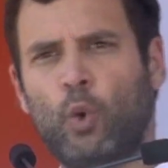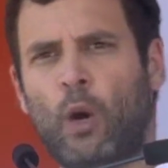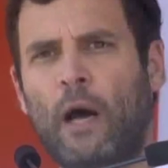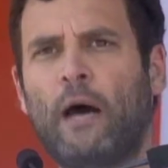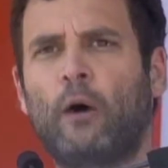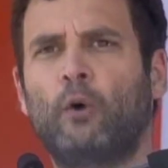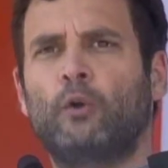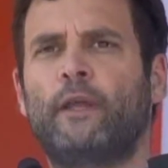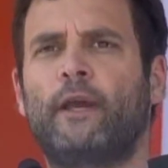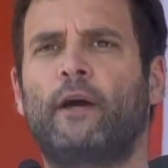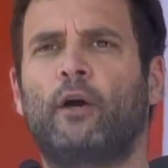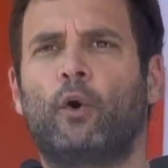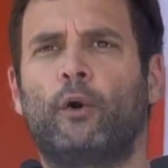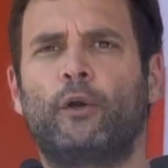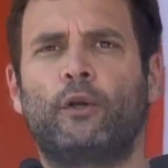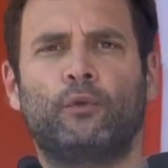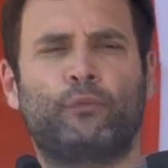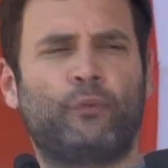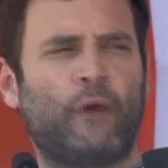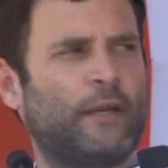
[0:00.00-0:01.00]
how they are
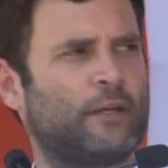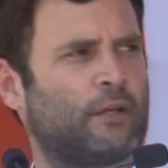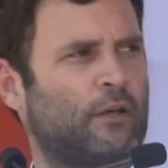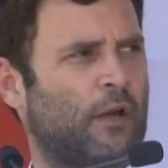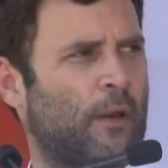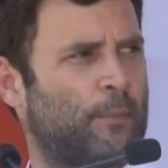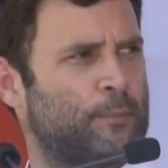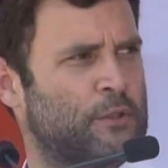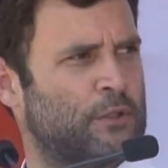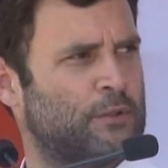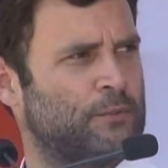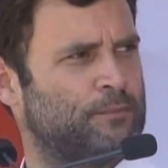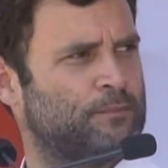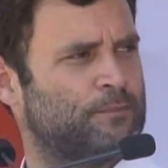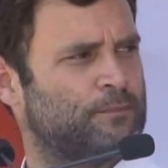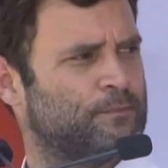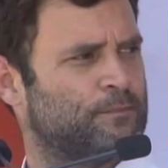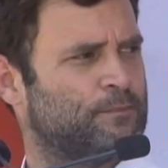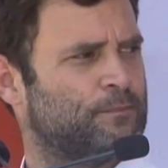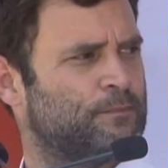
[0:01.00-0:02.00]
going to fight corruption.
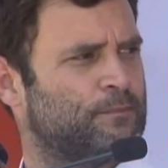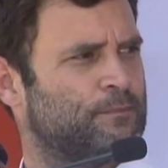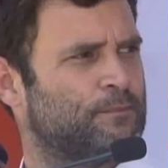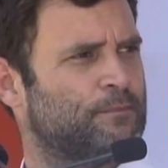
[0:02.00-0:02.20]
On